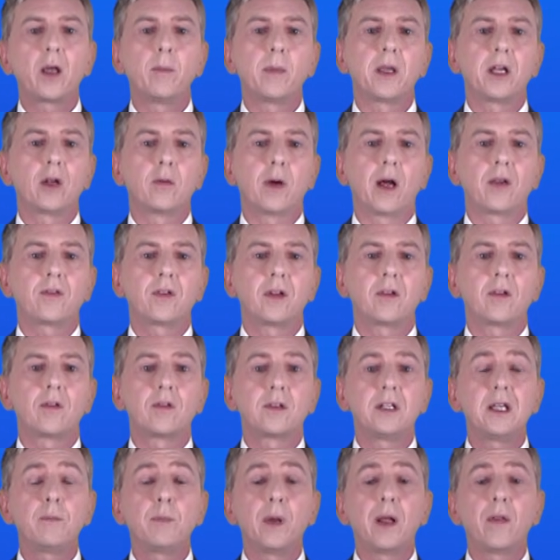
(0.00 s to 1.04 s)
amino acids
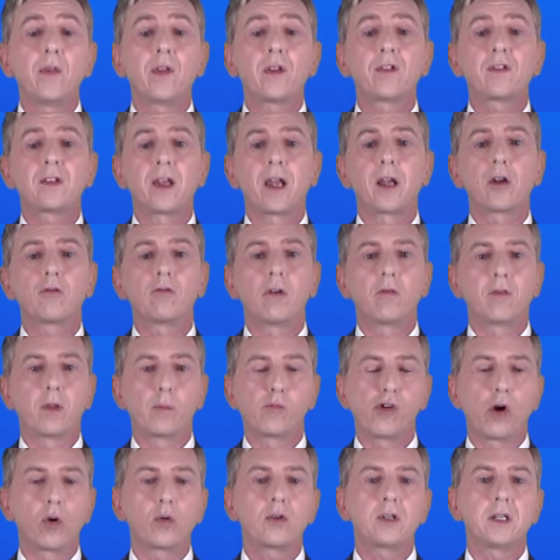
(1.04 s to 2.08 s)
deep in the centre of the
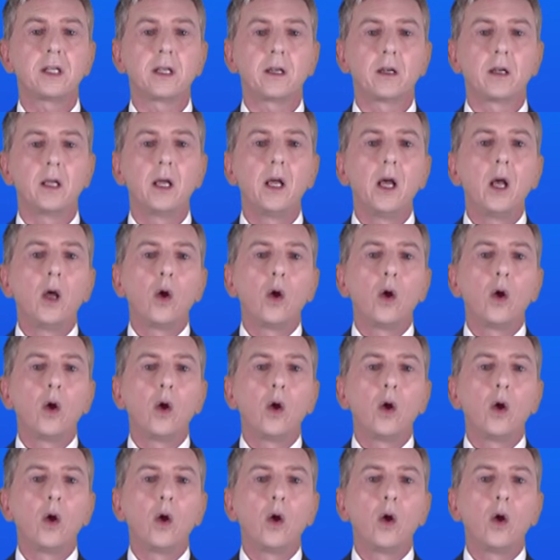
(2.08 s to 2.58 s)
protein,